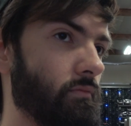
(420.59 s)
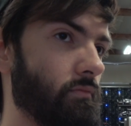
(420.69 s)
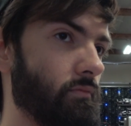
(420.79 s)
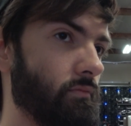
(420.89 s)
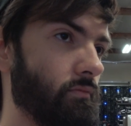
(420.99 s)

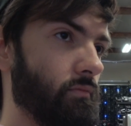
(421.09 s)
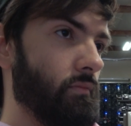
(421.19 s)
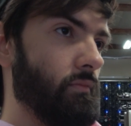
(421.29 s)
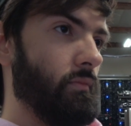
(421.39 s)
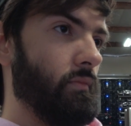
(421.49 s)

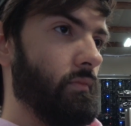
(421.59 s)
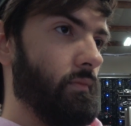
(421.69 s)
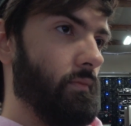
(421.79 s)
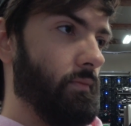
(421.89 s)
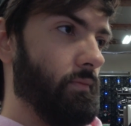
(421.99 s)

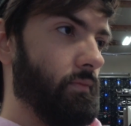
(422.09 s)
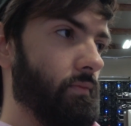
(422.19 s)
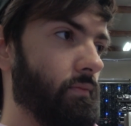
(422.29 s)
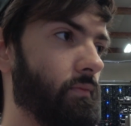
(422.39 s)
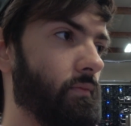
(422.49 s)

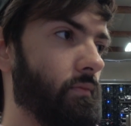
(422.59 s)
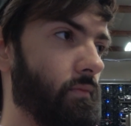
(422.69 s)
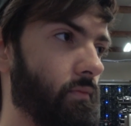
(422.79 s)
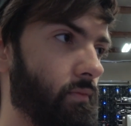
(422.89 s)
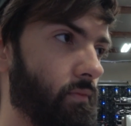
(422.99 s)

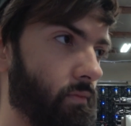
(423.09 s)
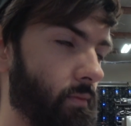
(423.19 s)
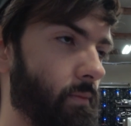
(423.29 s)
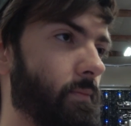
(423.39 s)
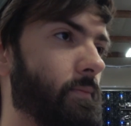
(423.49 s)

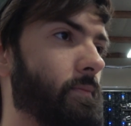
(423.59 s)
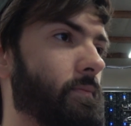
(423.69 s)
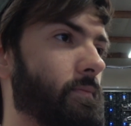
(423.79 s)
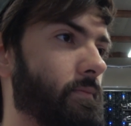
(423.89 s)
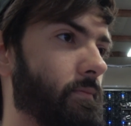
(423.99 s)

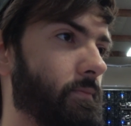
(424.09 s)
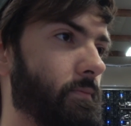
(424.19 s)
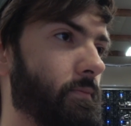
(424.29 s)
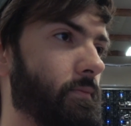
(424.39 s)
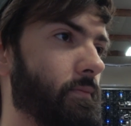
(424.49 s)
(silent)